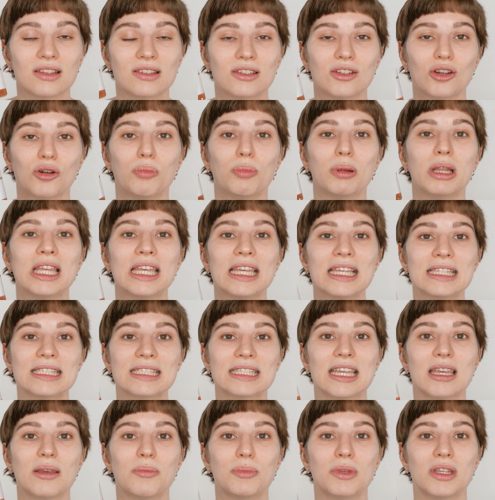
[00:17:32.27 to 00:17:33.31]
so please
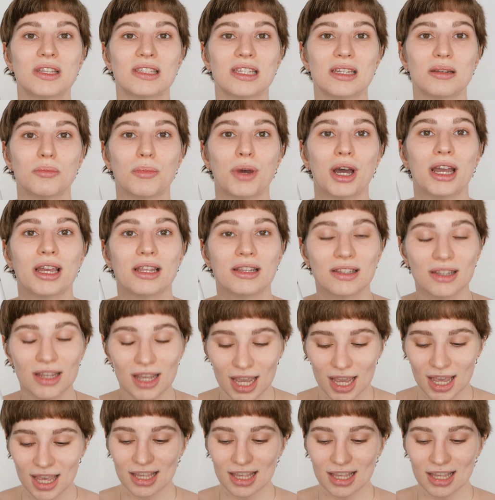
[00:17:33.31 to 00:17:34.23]
keep this in mind.